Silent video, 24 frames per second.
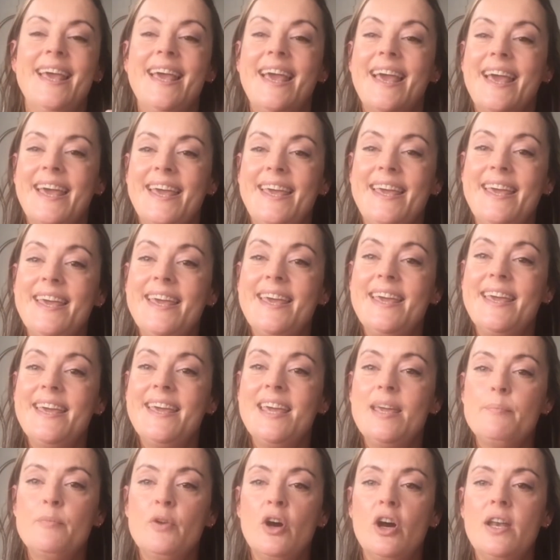
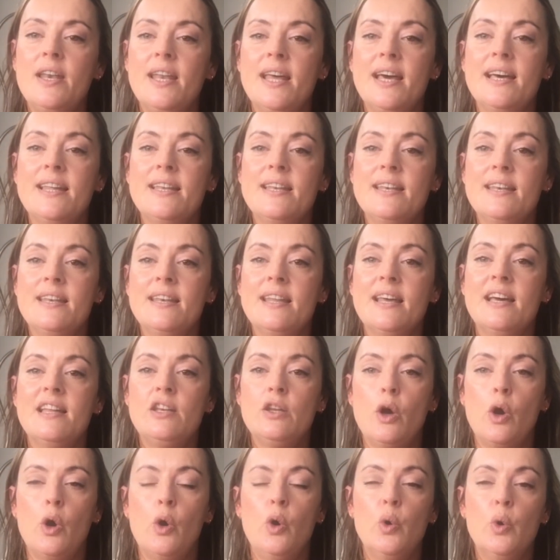He molannan
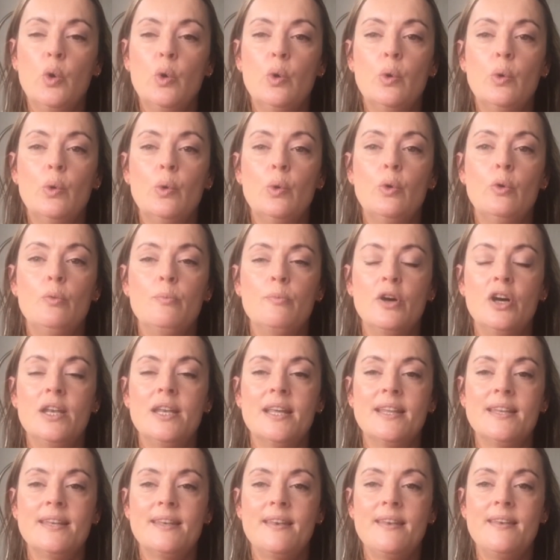ho
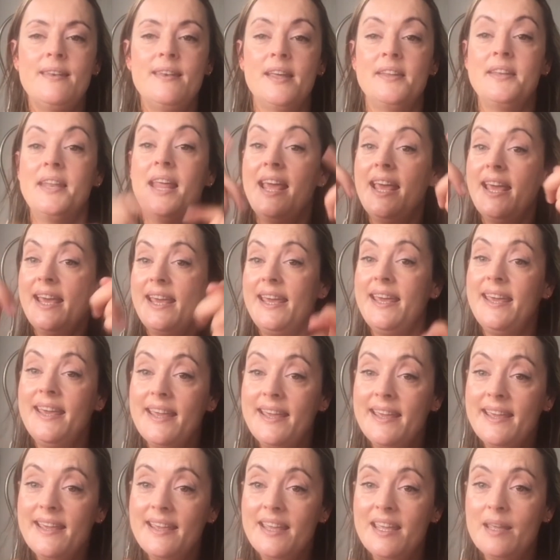molannan.
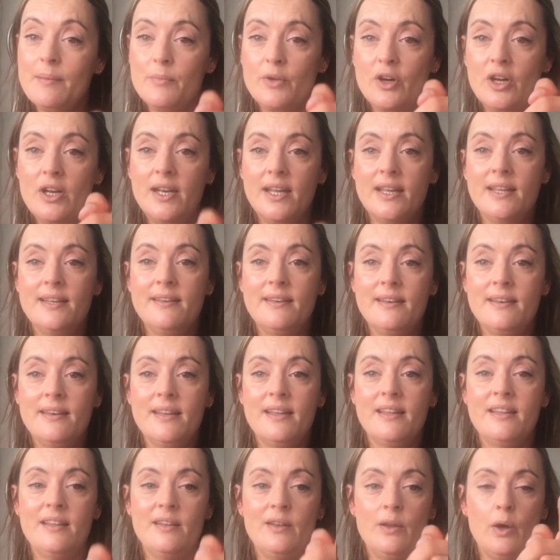He
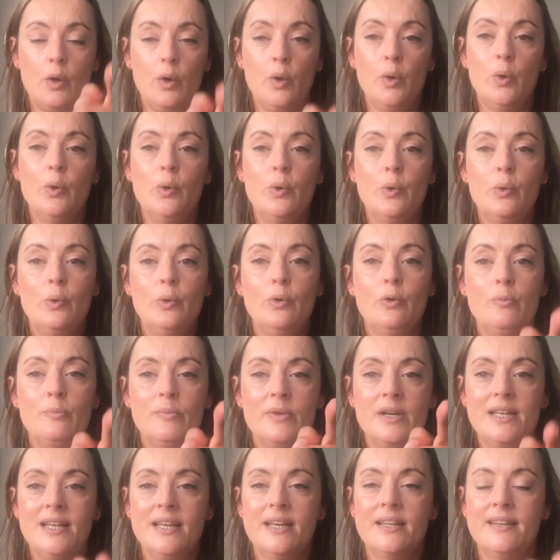molannan ho
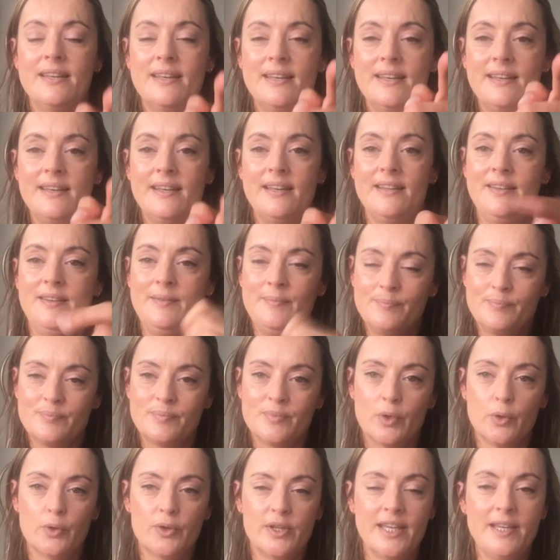molannan.
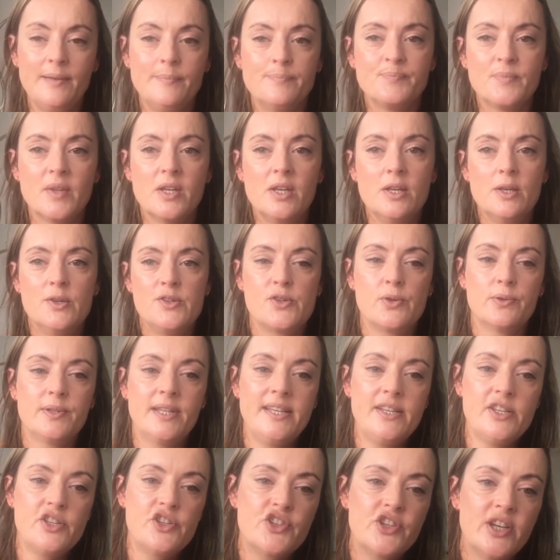Okay, so
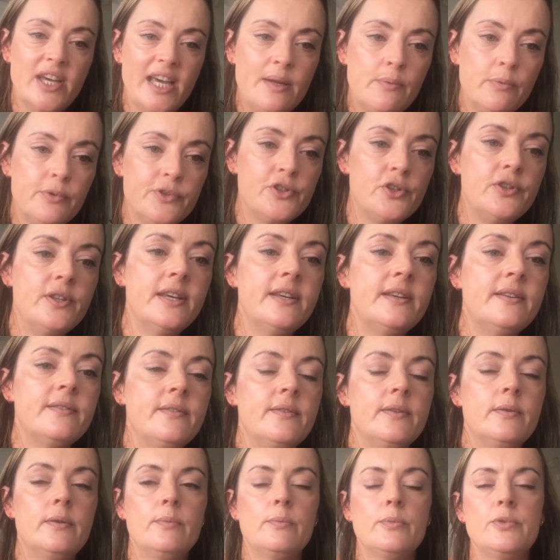let's try. We'll do
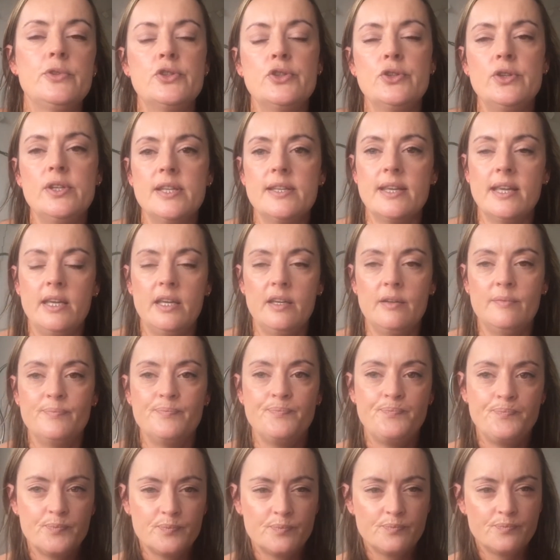it
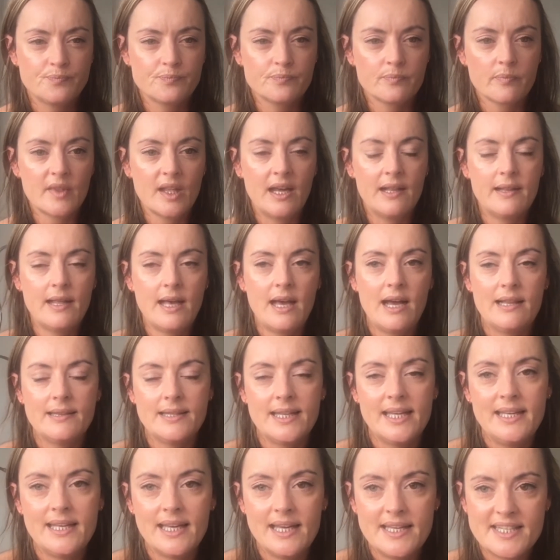a
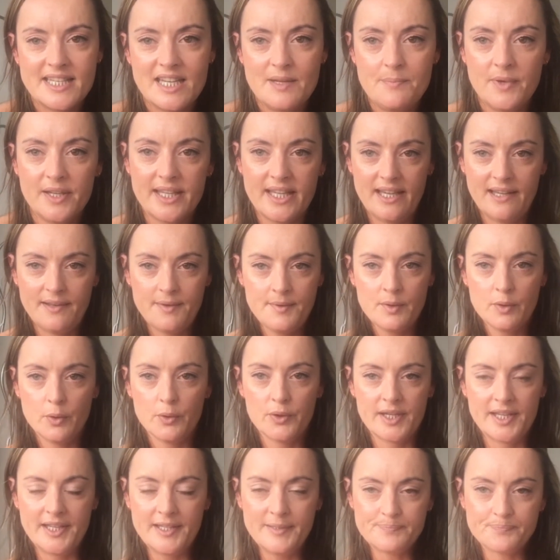line at a time again.
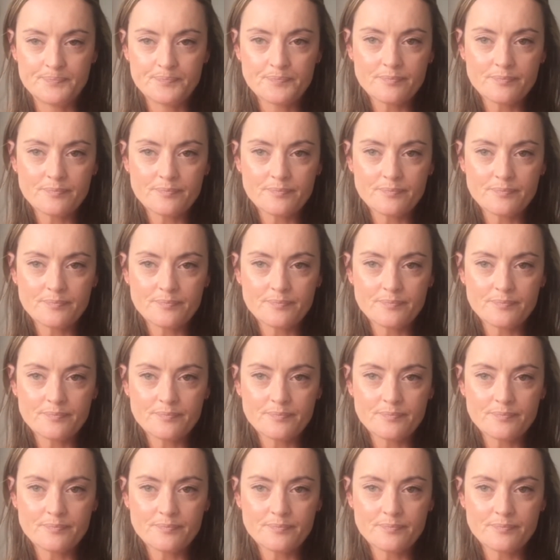Okay.